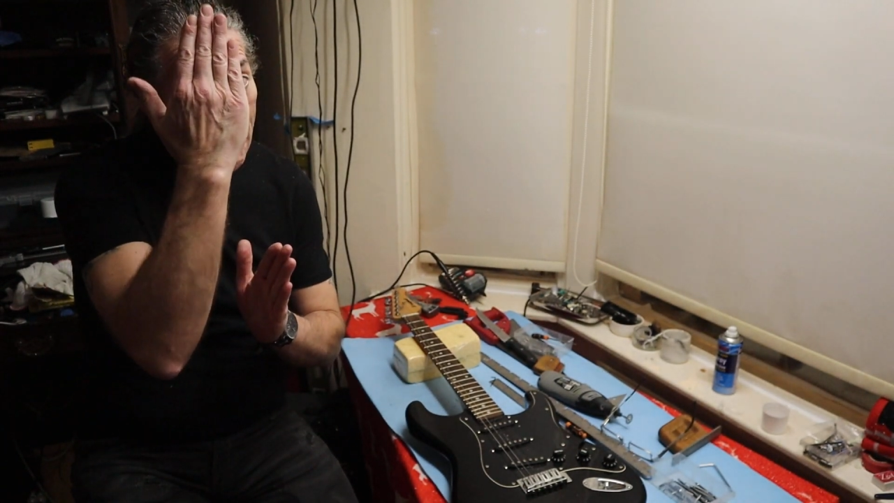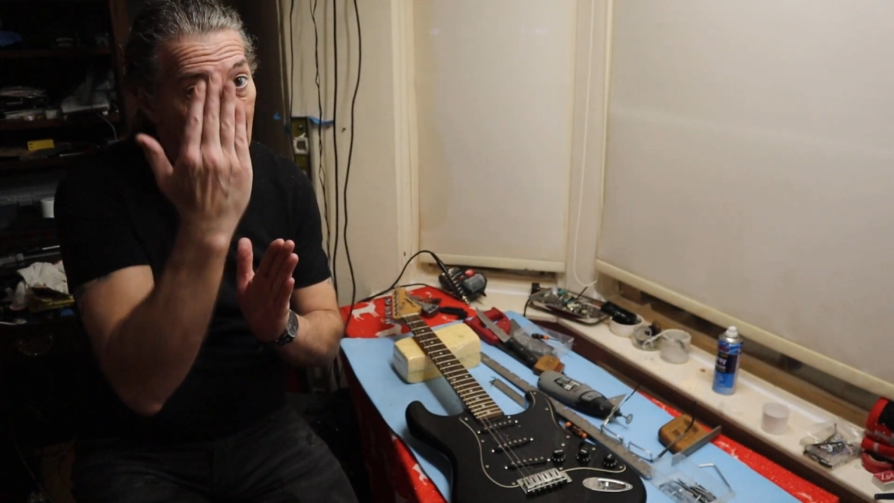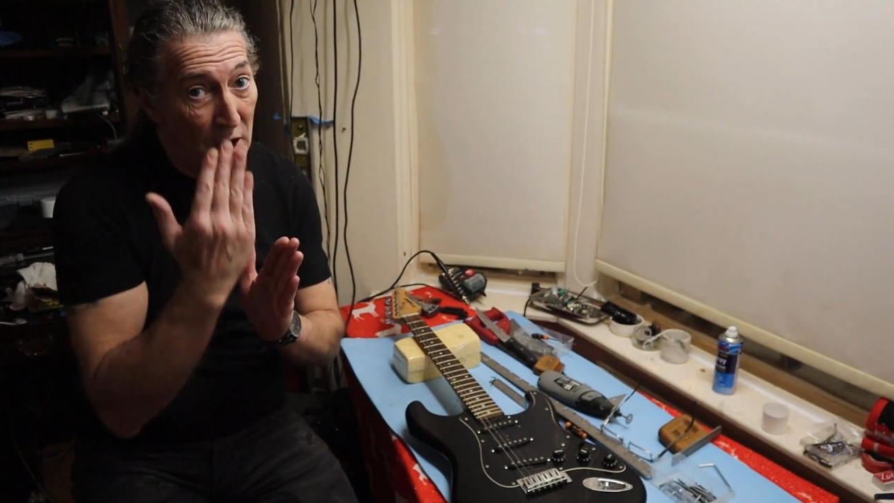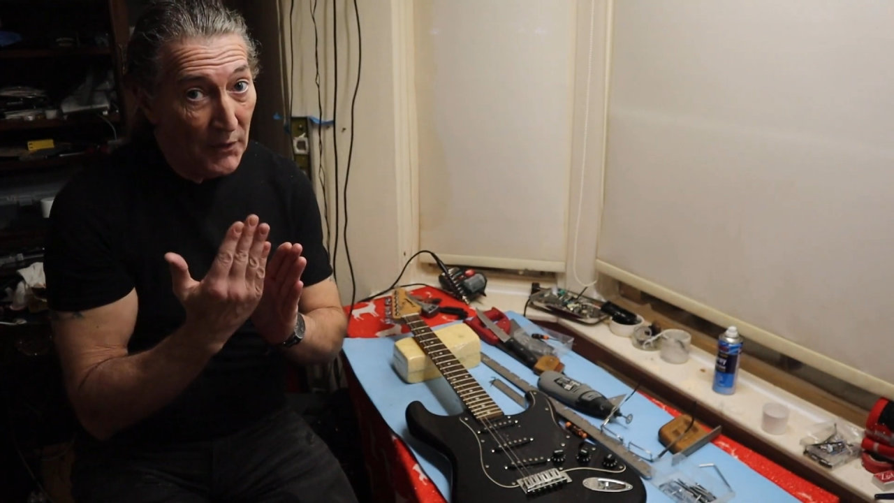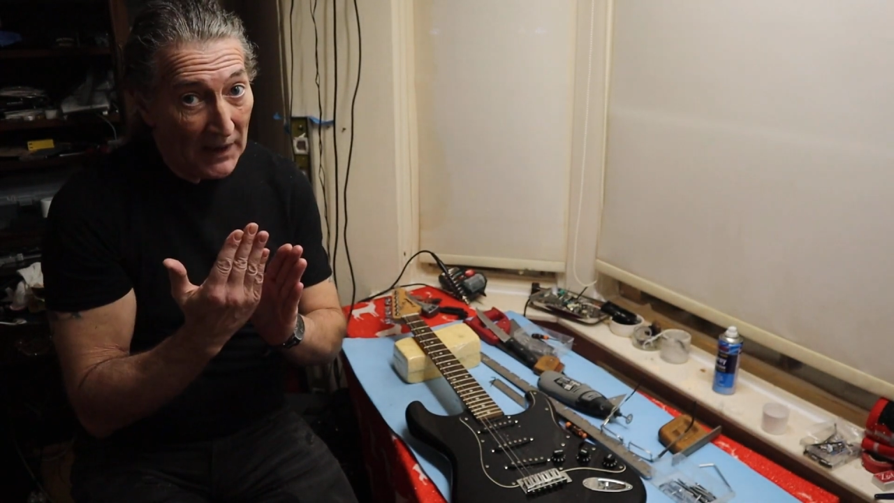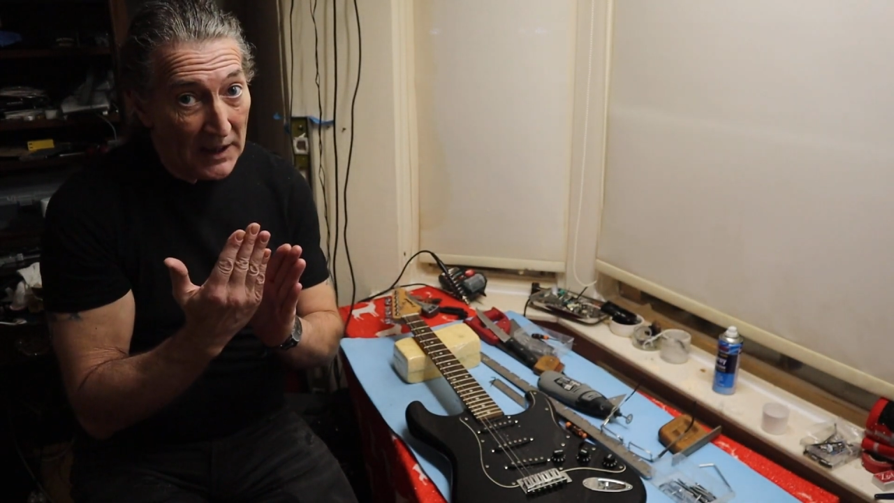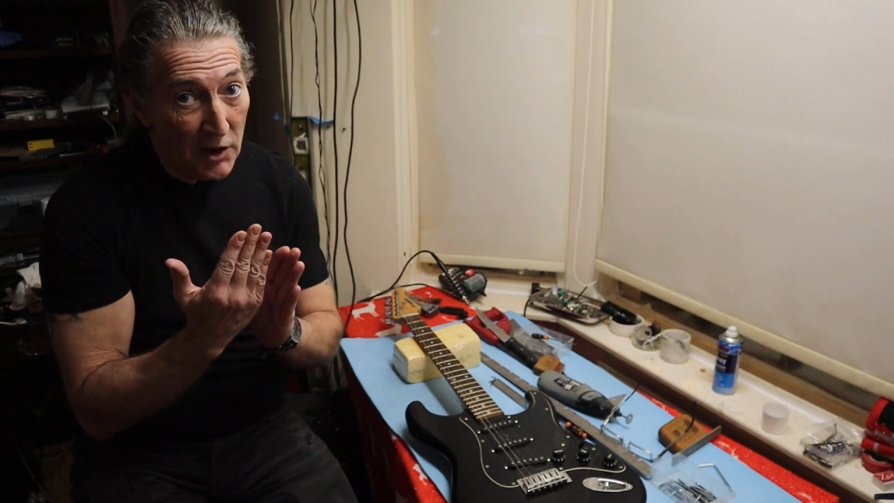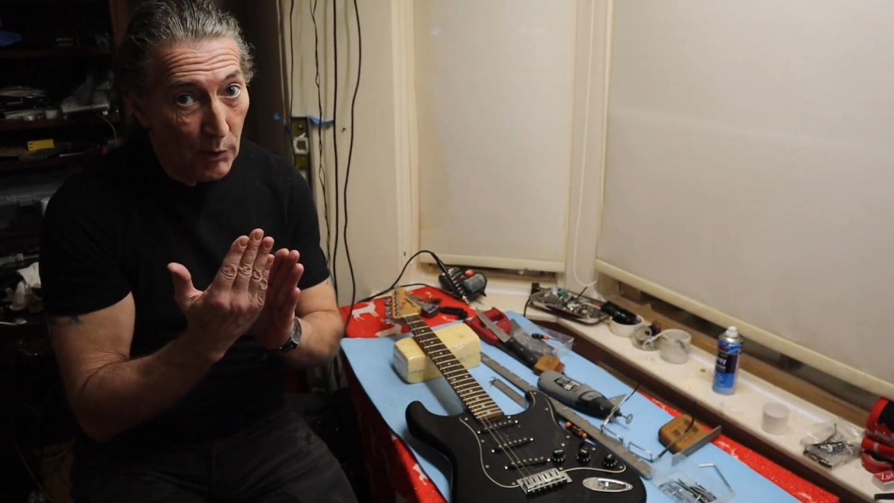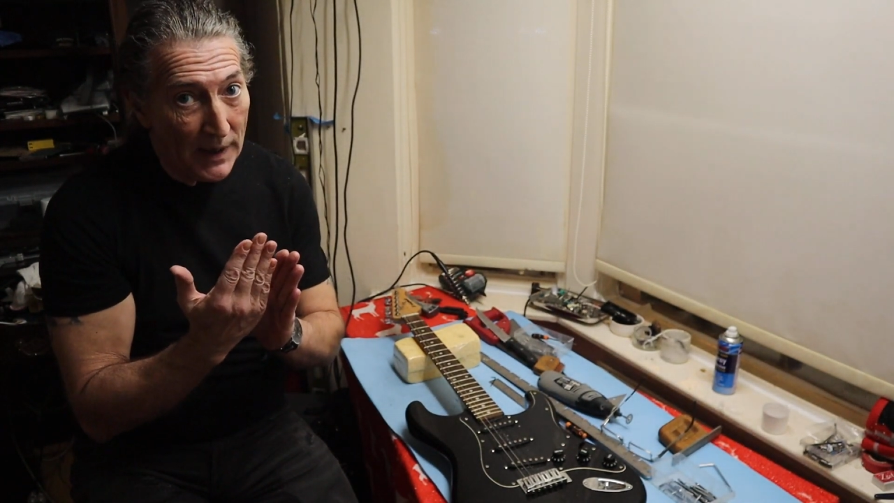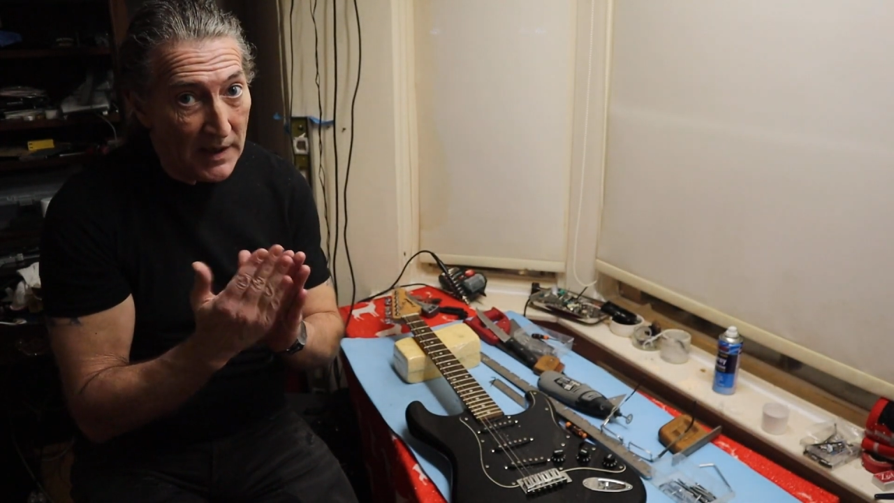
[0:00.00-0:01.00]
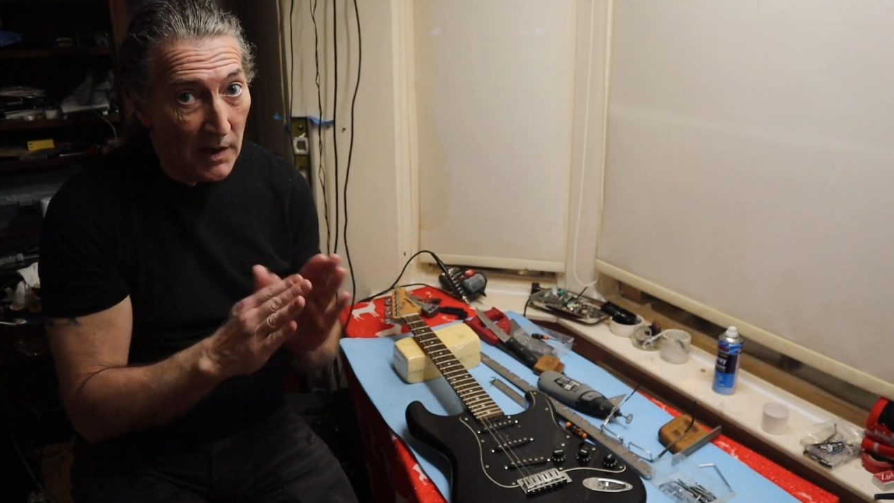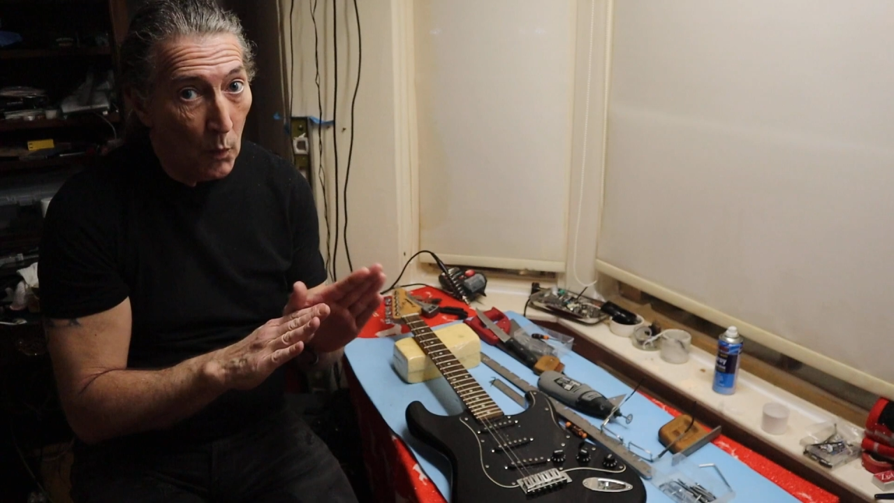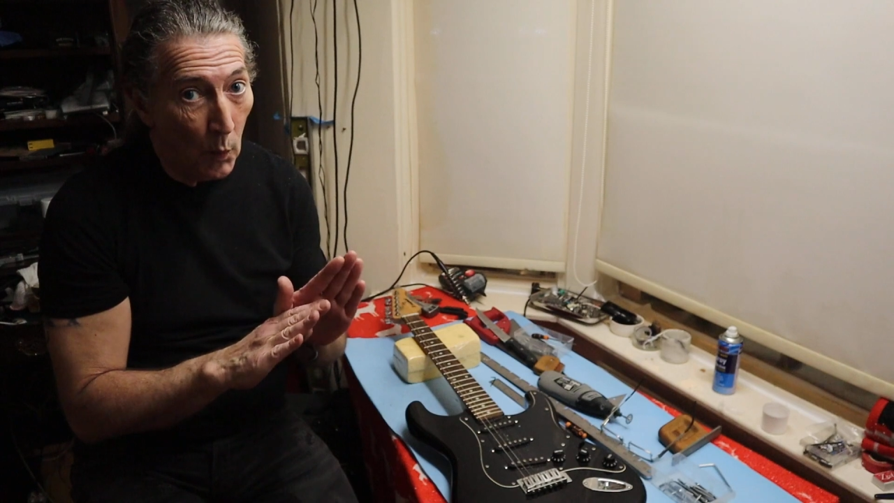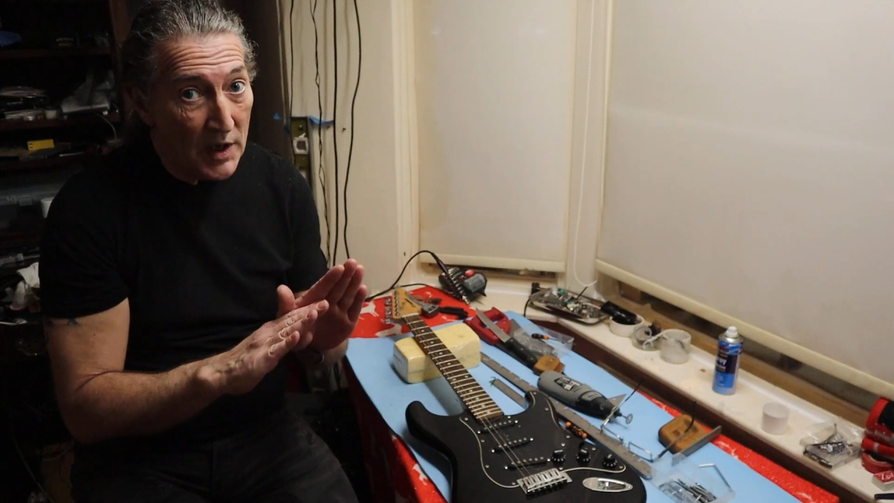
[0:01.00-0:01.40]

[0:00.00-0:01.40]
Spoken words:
perfectly straight